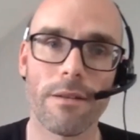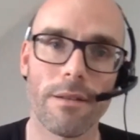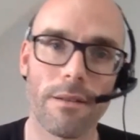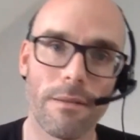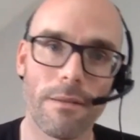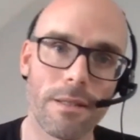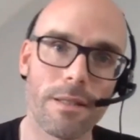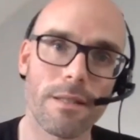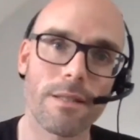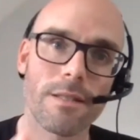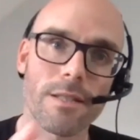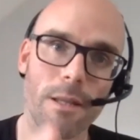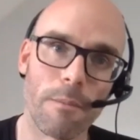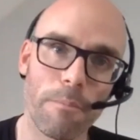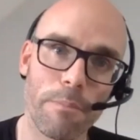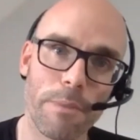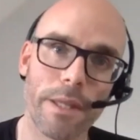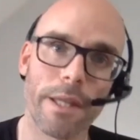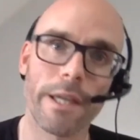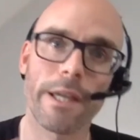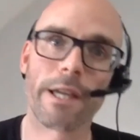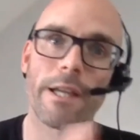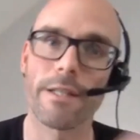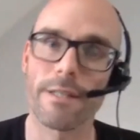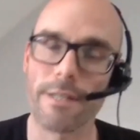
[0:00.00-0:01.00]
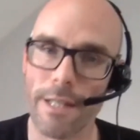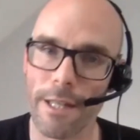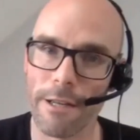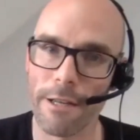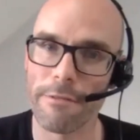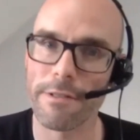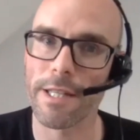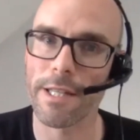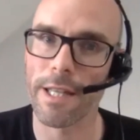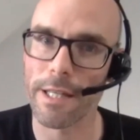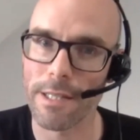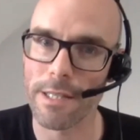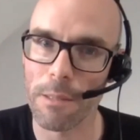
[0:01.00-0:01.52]
something instead of
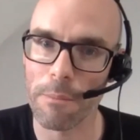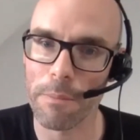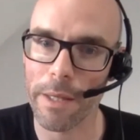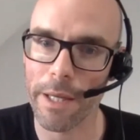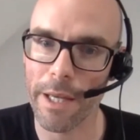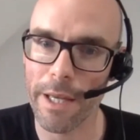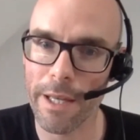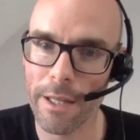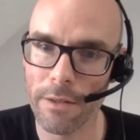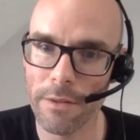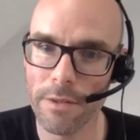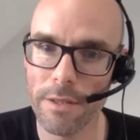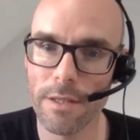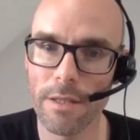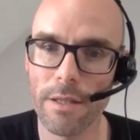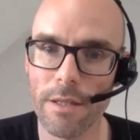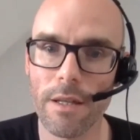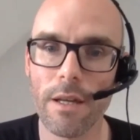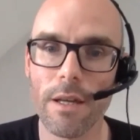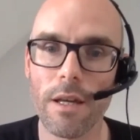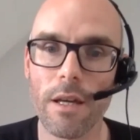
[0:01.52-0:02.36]
saying something else.